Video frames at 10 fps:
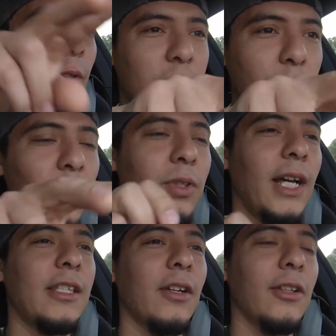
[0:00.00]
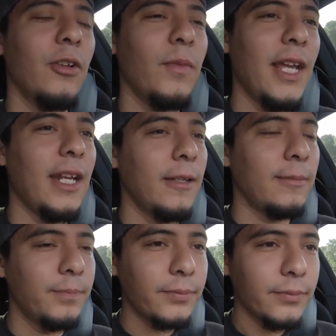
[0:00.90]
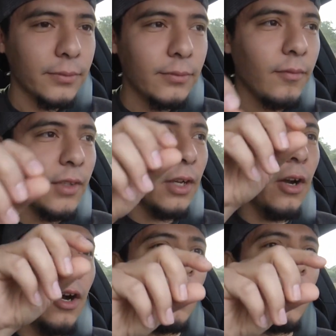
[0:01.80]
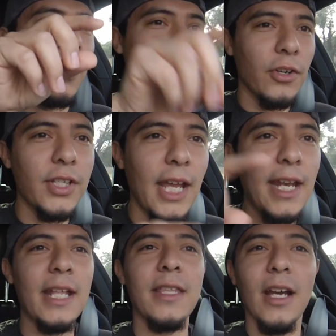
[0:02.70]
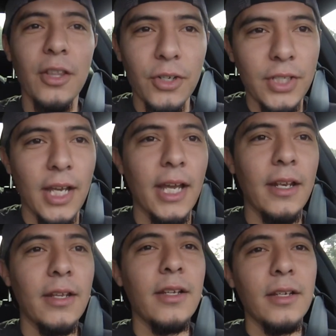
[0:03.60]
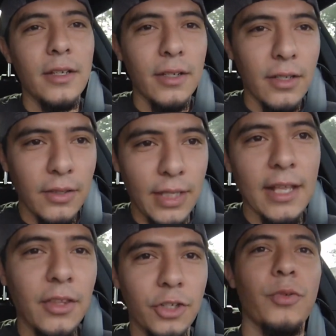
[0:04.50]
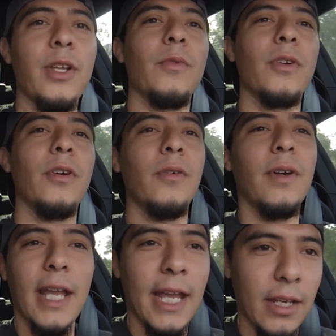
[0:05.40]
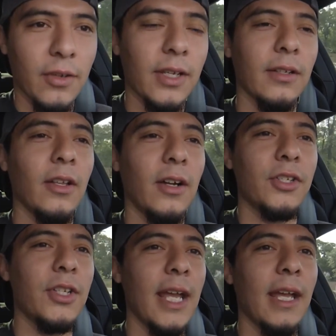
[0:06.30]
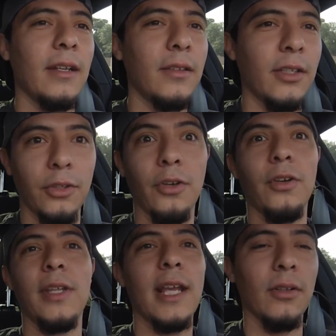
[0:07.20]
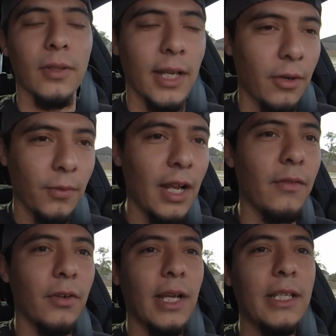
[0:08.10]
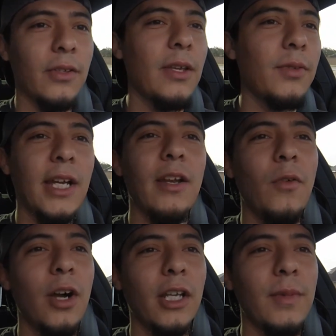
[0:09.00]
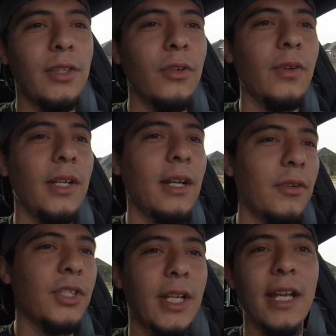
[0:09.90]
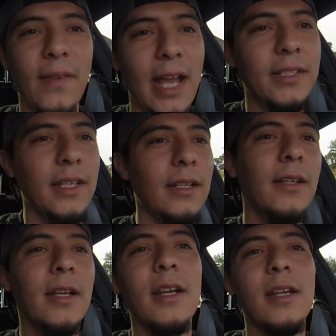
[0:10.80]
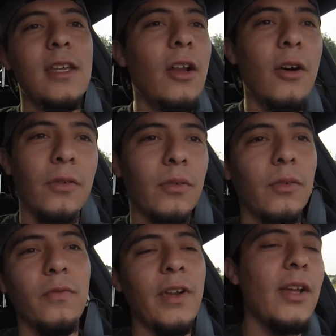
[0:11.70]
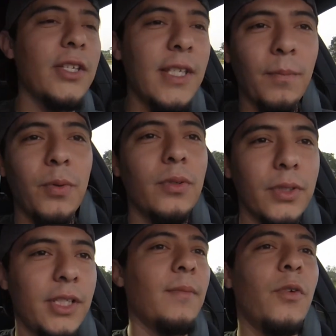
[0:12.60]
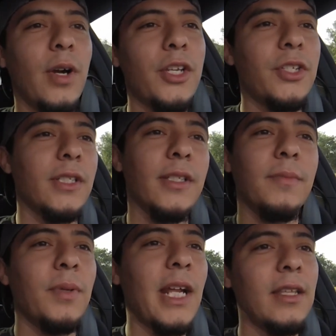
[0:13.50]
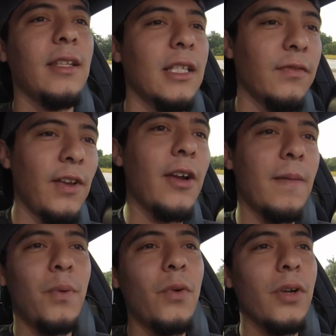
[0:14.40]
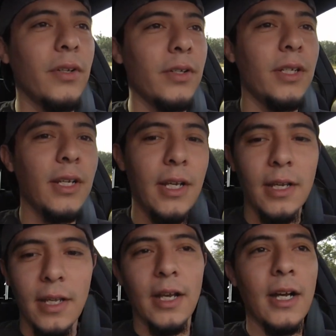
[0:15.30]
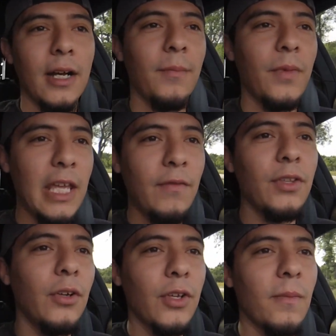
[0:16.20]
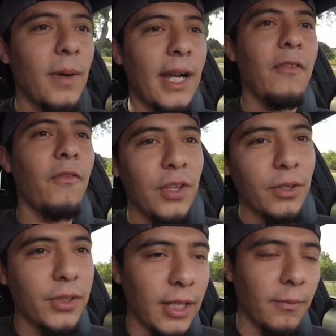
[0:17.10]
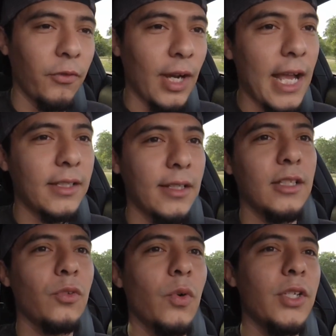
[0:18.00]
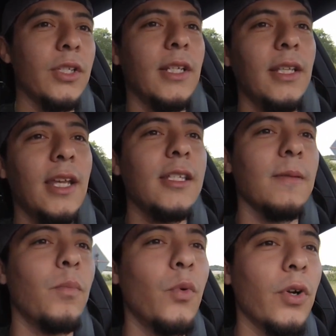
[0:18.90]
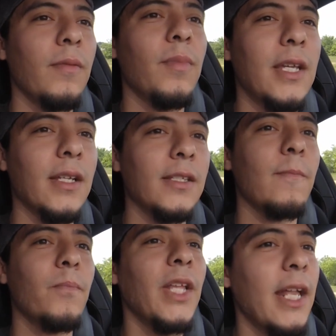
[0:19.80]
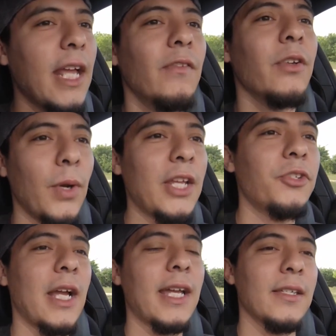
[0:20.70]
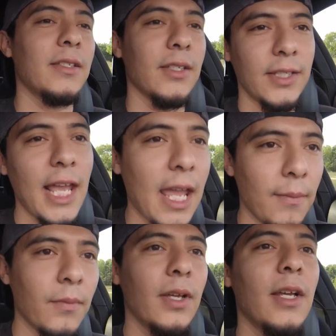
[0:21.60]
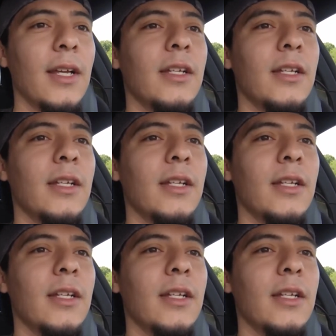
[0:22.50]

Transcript: Once both lights are illuminated on your side and the other side, then the tree will go and you can launch at the third yellow light or whatever, right? So he was kind of walking me through it, and I was just kind of asking, you know, very simple, dumb questions. But I think that's very important. Even though you might feel dumb for asking these questions, I think it's important, because not every racetrack is the same.